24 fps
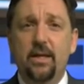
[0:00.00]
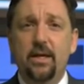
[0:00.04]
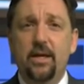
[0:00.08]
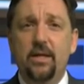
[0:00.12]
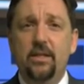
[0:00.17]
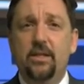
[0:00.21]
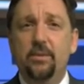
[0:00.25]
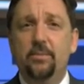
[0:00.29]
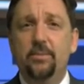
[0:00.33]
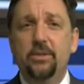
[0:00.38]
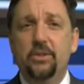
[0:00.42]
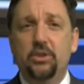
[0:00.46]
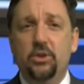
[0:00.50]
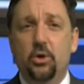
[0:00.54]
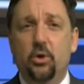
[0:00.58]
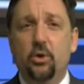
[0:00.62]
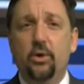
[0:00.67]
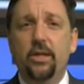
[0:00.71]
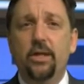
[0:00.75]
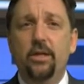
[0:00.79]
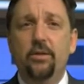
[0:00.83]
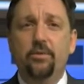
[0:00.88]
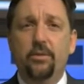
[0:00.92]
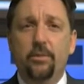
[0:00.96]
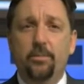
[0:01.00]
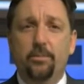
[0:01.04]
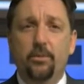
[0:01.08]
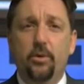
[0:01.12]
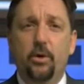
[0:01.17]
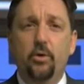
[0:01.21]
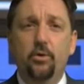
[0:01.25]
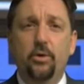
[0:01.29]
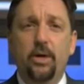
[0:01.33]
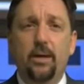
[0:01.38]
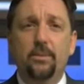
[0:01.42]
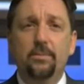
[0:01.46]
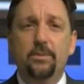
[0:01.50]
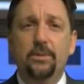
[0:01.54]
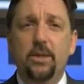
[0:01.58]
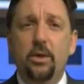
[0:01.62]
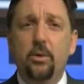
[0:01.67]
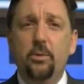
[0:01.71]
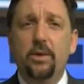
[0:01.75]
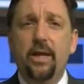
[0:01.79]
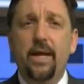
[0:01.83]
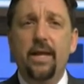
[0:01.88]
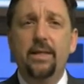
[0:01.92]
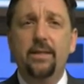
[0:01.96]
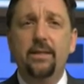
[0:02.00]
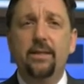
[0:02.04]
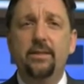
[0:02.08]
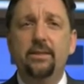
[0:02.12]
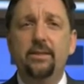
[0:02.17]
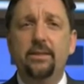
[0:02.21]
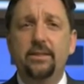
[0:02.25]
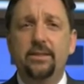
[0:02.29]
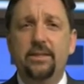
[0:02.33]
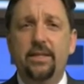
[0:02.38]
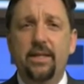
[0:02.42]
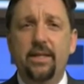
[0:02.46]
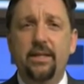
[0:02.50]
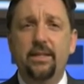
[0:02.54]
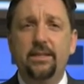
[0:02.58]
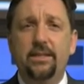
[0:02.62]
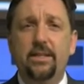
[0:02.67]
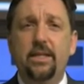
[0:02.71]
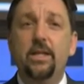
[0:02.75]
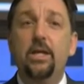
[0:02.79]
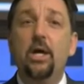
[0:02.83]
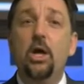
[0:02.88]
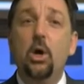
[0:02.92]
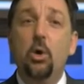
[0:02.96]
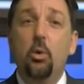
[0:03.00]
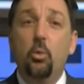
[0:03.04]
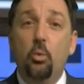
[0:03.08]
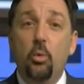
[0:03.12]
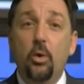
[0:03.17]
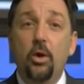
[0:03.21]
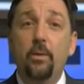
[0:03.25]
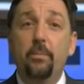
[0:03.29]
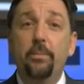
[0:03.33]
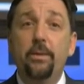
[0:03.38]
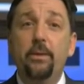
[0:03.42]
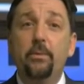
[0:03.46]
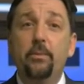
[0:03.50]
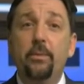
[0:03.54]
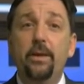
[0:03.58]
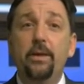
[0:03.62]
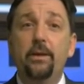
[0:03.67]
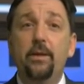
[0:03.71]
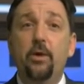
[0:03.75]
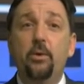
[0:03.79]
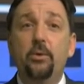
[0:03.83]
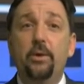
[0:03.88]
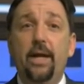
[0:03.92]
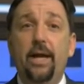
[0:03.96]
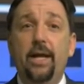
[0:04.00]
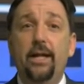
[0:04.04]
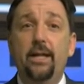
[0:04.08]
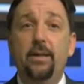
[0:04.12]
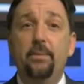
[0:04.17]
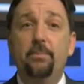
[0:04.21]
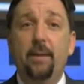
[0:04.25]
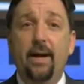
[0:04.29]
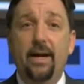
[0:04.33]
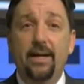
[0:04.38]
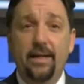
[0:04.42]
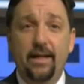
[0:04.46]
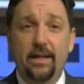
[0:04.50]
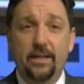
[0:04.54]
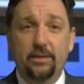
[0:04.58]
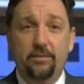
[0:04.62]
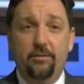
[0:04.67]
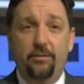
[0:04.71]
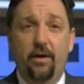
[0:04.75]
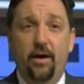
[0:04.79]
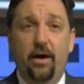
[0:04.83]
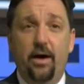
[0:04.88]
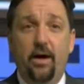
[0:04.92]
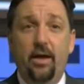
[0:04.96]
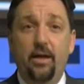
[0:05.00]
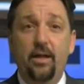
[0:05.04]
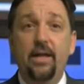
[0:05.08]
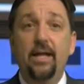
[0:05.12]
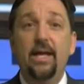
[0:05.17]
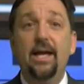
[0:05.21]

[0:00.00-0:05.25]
The majority of the programs located at the CEC will be relocated by next fall,